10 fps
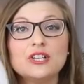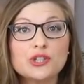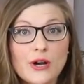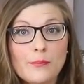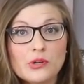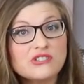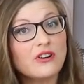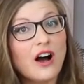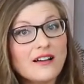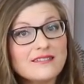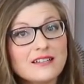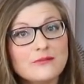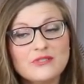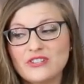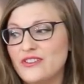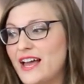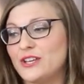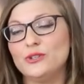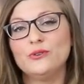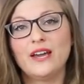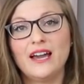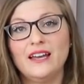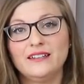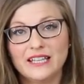Scrap bowls are awesome so that you can